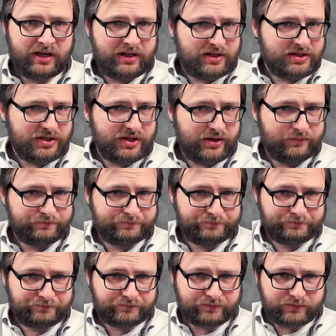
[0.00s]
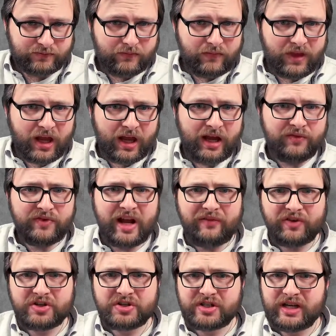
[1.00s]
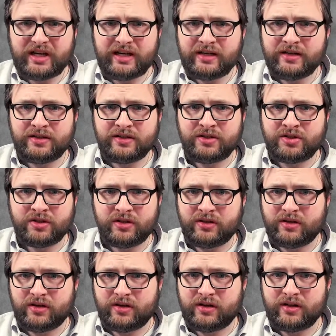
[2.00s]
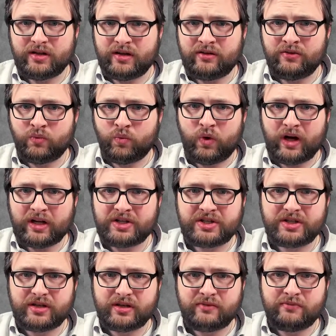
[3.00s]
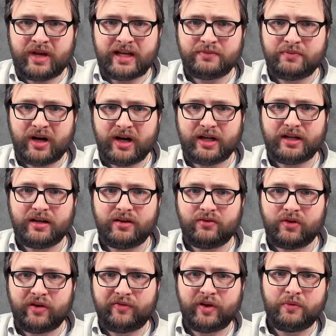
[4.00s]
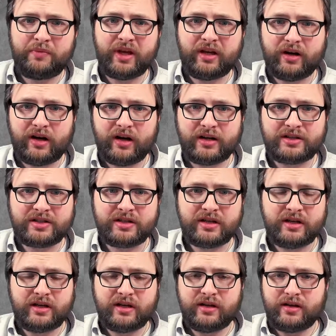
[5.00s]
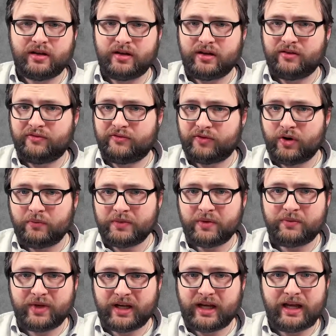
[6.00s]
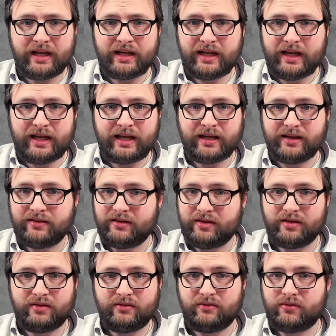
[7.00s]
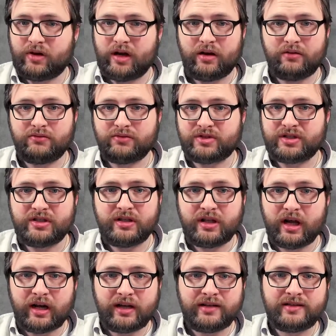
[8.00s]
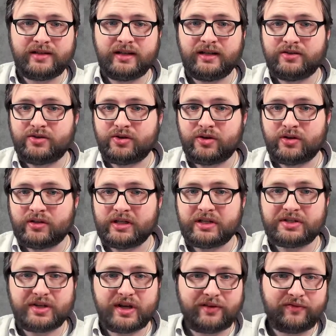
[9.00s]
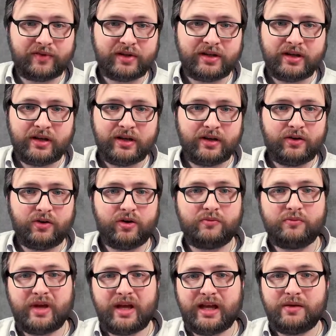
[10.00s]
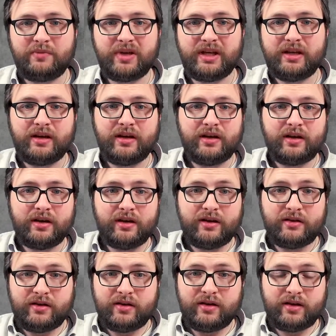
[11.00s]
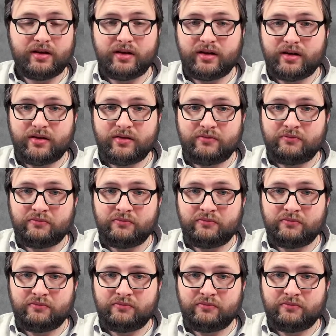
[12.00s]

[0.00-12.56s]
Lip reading: So I've never seen a watch made by Raphael Picard from the beginning, around 1937 or maybe uh,